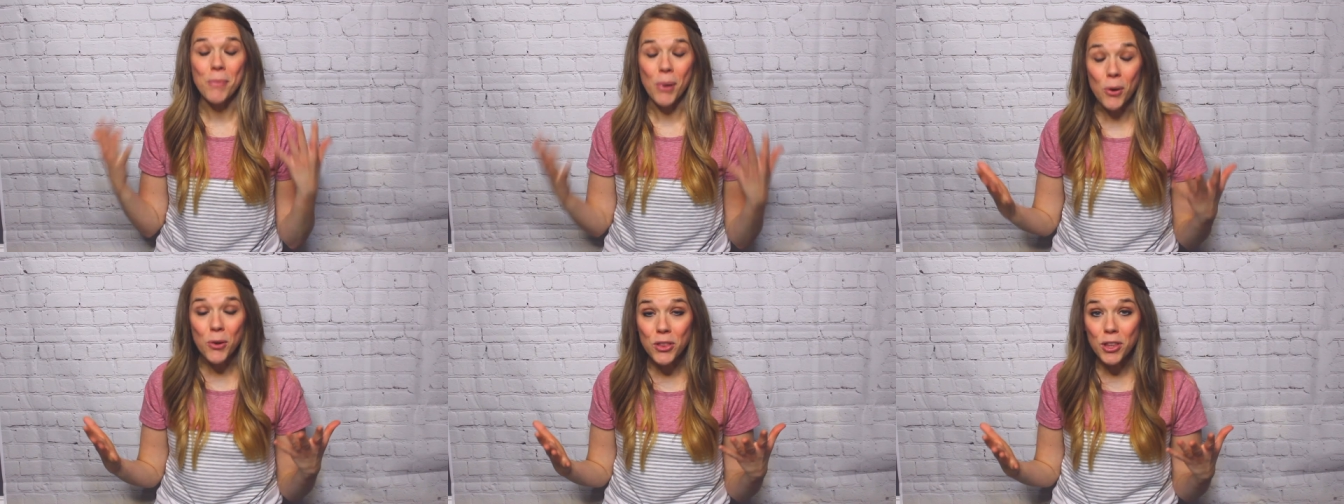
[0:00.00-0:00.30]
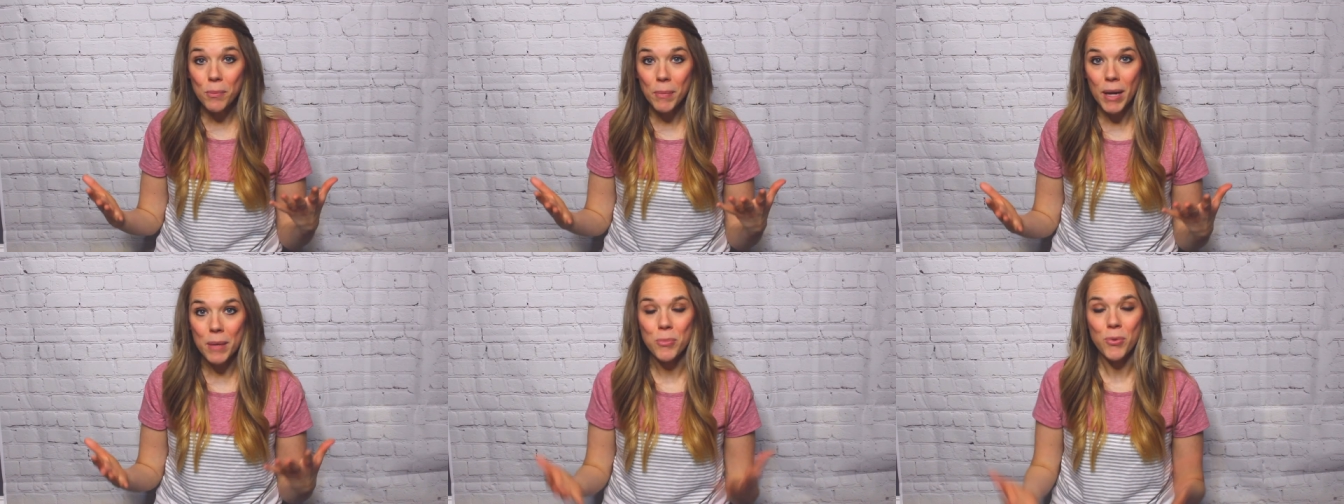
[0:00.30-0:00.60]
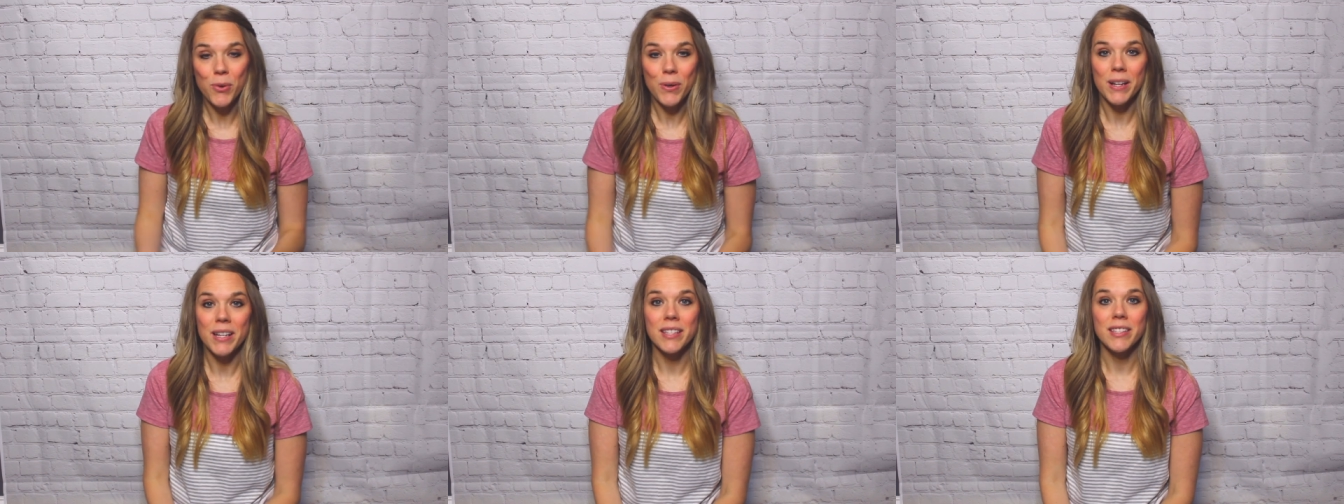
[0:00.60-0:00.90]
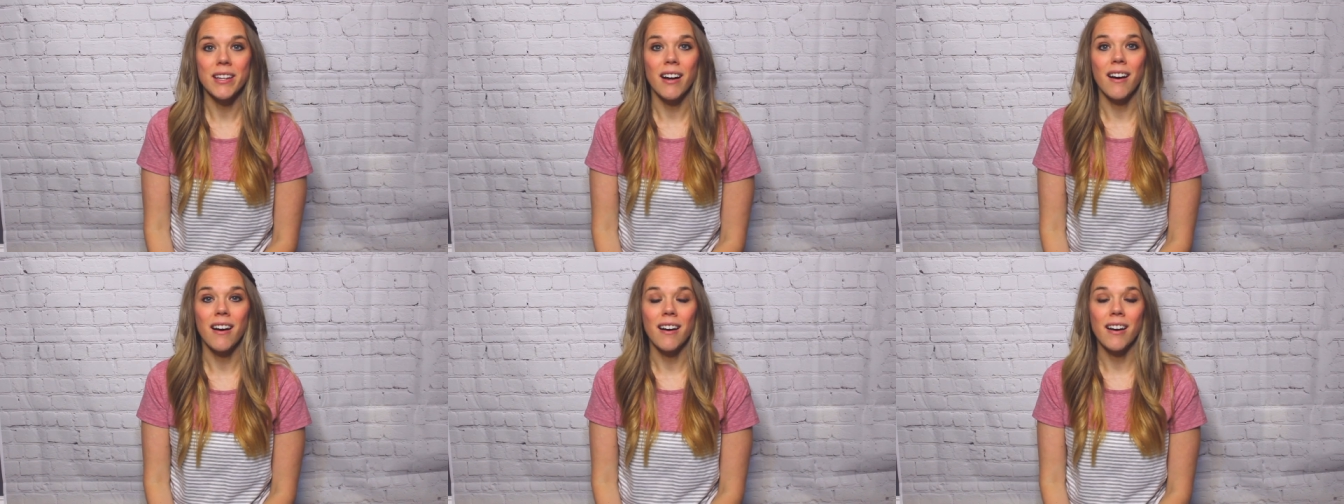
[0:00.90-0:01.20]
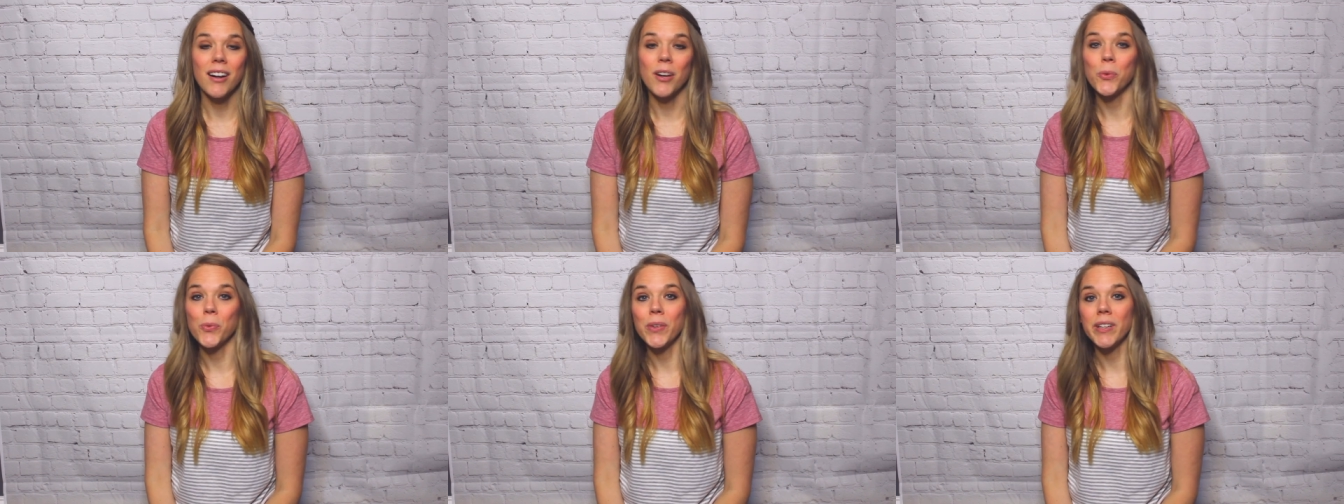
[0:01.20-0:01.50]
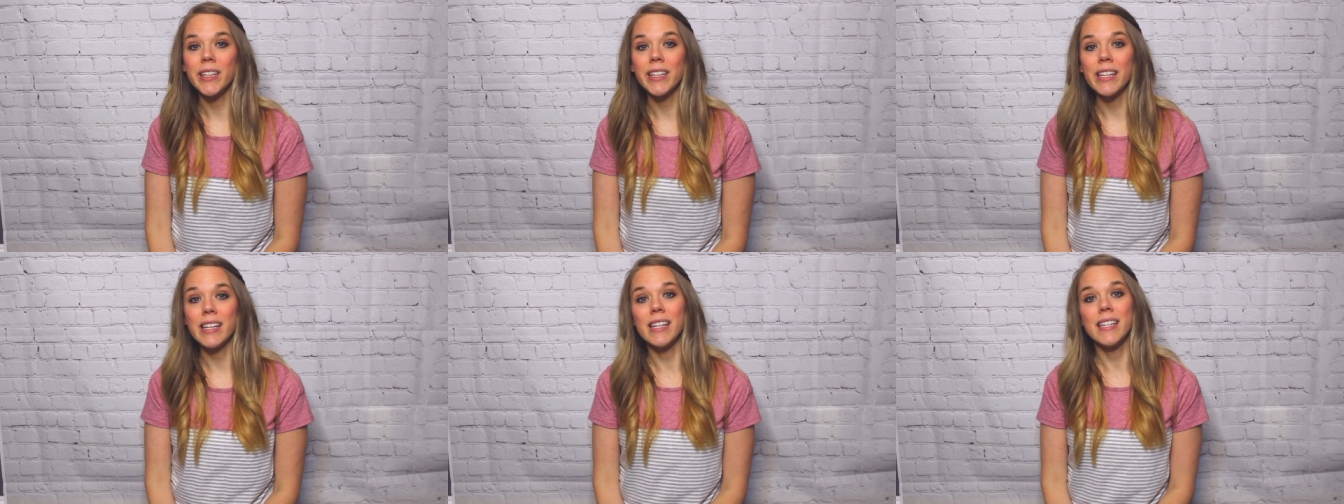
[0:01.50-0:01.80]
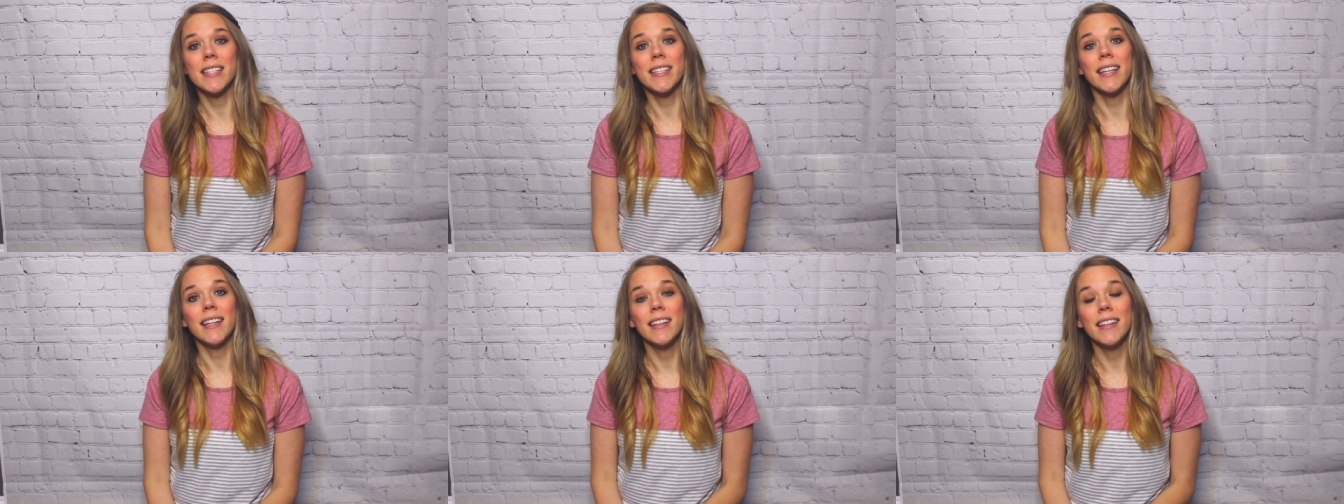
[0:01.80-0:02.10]
both of my boys are really
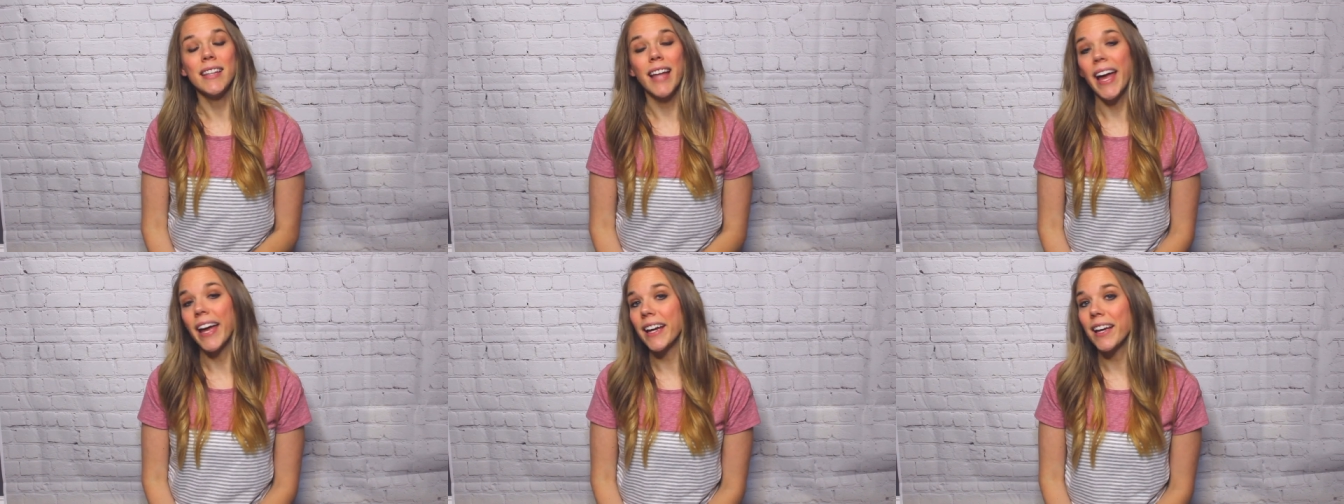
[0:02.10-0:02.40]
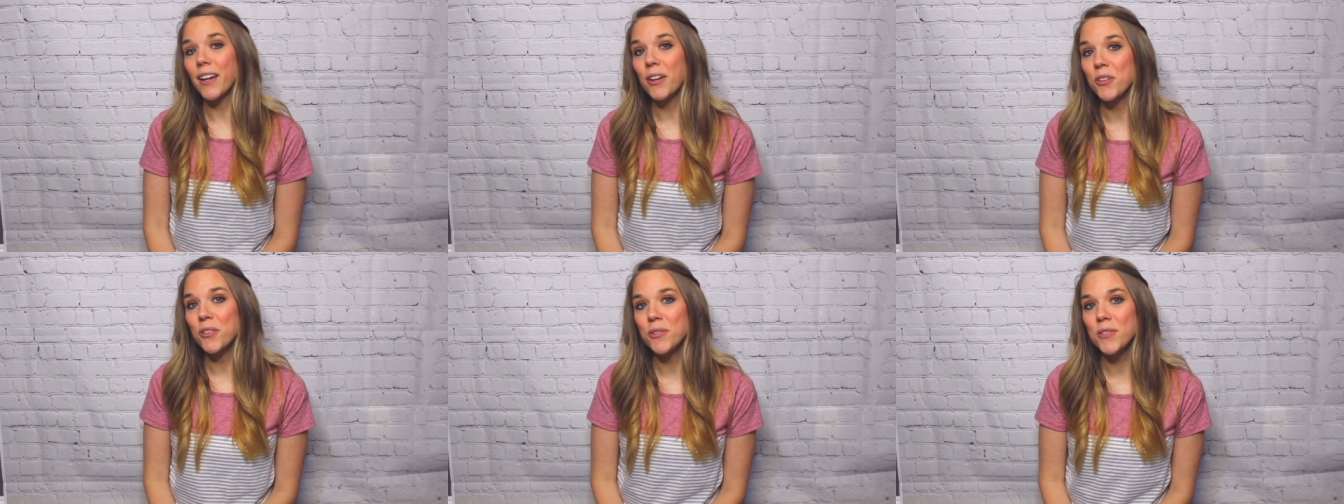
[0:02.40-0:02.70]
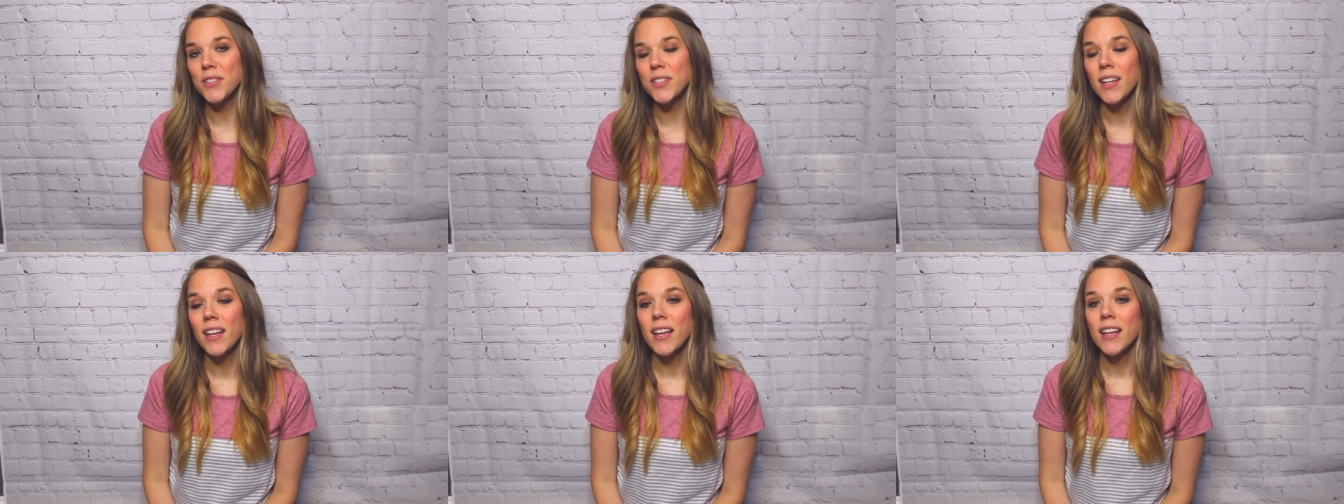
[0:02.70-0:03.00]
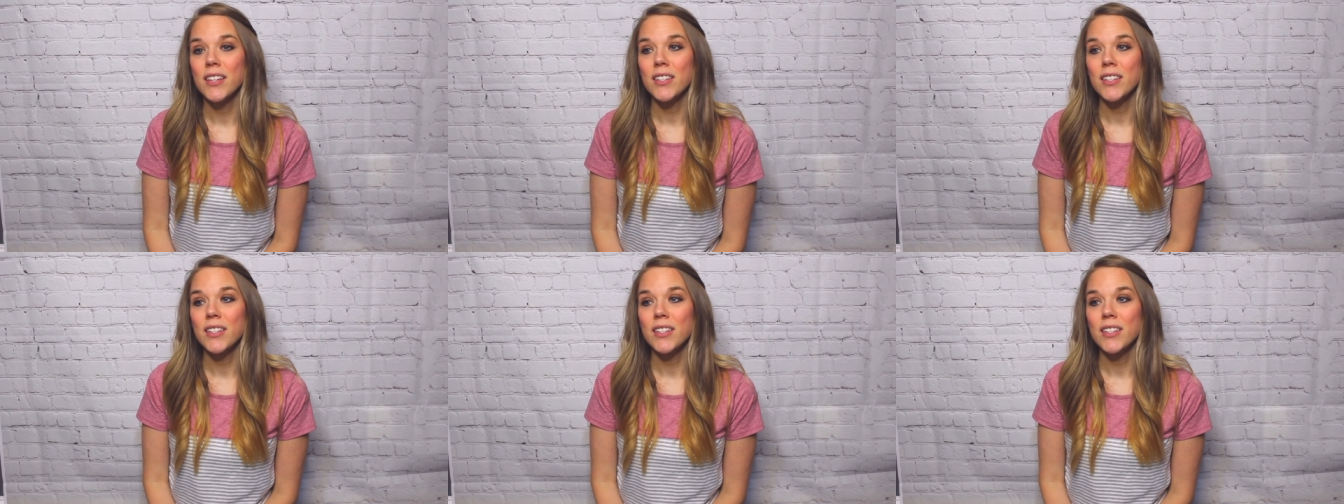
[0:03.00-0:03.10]
into Legos,